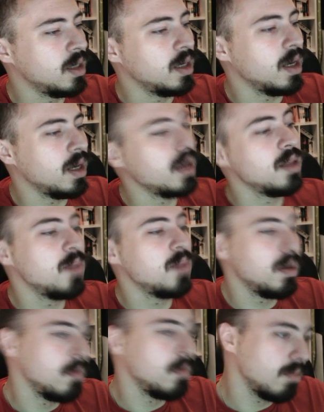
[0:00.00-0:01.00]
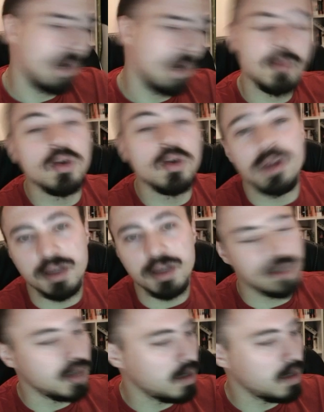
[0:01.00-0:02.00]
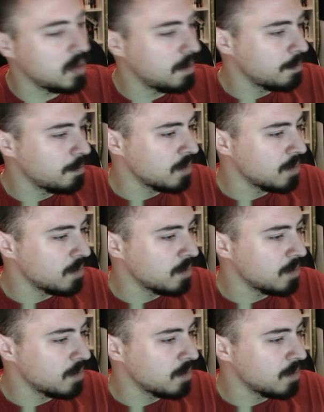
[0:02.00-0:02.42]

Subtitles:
enemy. I'm calling it an enemy.